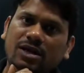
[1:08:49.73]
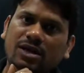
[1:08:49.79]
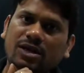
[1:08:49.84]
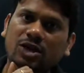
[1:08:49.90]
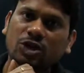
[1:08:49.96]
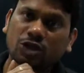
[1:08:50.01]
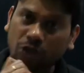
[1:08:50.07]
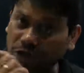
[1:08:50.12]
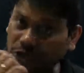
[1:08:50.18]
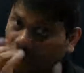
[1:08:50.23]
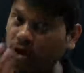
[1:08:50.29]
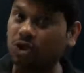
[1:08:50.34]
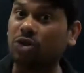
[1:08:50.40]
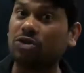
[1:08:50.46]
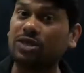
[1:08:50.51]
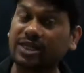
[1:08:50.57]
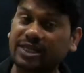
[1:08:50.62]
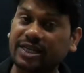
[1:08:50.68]
So due
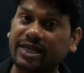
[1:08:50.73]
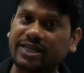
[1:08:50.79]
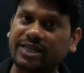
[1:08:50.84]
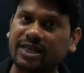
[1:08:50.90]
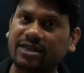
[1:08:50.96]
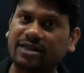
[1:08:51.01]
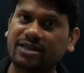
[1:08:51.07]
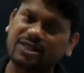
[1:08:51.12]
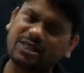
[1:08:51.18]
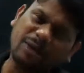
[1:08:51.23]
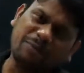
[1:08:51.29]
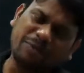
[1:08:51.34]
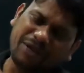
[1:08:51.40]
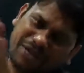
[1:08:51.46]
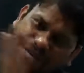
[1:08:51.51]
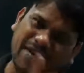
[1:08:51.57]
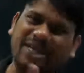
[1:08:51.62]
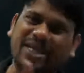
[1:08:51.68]
to this reason, some
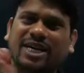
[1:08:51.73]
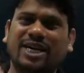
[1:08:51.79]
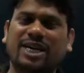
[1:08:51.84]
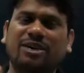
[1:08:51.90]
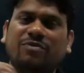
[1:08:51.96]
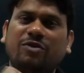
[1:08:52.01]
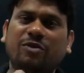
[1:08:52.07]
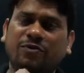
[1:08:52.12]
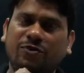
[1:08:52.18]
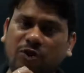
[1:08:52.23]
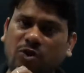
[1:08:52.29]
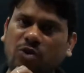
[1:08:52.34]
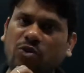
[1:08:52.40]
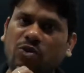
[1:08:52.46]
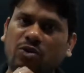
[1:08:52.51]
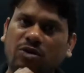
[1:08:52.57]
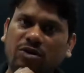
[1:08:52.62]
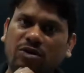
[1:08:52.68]
gate current will
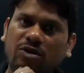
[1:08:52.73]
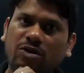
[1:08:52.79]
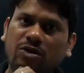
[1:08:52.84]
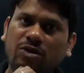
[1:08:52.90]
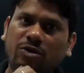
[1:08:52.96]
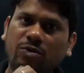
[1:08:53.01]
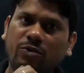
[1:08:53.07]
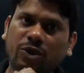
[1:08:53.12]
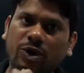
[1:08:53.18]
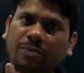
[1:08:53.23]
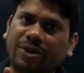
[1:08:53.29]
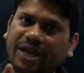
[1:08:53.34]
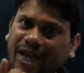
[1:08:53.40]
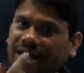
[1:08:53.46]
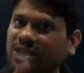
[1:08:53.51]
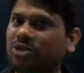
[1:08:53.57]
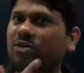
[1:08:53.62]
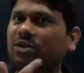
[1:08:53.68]
flow from
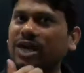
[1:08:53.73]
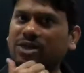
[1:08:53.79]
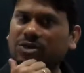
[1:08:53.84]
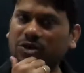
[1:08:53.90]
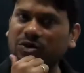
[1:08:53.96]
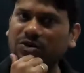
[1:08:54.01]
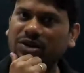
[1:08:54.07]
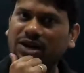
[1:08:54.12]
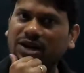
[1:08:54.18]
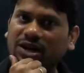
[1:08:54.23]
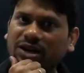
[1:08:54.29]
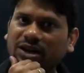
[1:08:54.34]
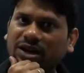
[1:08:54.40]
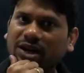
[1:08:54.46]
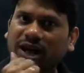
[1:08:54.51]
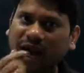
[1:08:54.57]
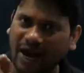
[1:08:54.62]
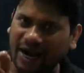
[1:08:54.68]
gate to cathode
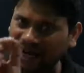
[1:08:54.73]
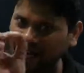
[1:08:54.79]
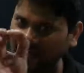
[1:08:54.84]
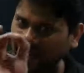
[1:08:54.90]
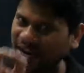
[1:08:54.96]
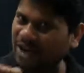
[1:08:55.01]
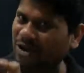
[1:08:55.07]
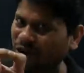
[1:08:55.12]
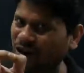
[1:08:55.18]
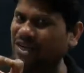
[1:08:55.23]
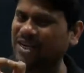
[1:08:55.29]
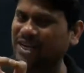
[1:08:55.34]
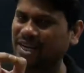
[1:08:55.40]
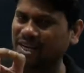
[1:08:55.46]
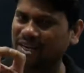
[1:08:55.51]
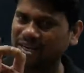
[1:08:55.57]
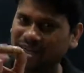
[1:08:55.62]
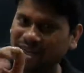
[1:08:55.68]
and anode
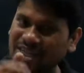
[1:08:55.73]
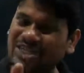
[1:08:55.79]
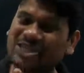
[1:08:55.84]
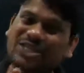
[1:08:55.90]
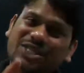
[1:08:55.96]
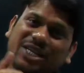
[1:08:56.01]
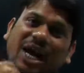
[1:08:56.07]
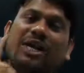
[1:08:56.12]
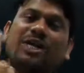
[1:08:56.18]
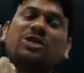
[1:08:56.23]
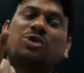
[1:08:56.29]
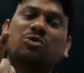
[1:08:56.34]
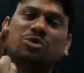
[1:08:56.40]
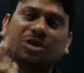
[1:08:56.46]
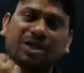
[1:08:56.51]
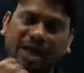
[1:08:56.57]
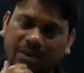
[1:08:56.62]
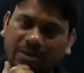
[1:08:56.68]
current start to
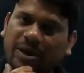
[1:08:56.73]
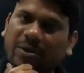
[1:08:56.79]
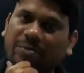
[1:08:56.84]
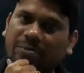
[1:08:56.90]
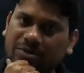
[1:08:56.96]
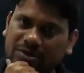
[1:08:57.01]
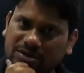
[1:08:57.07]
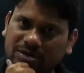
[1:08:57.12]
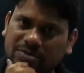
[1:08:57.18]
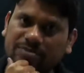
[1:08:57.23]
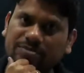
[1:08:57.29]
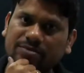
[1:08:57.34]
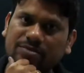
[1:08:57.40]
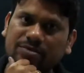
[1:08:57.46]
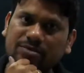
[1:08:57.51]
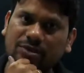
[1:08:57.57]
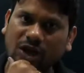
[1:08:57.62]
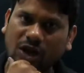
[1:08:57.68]
develop
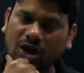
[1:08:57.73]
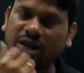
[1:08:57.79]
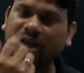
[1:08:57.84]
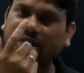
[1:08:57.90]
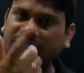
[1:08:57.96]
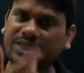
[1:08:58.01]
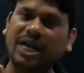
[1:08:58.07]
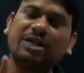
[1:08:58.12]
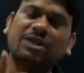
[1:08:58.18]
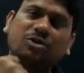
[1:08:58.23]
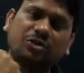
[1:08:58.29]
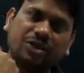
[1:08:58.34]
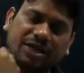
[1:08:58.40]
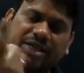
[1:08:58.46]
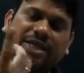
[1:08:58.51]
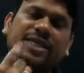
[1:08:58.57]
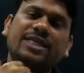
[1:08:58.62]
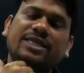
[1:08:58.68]
or start to
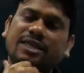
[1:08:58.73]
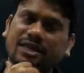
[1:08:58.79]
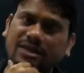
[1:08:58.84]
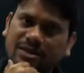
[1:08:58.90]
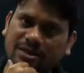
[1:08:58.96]
increasing.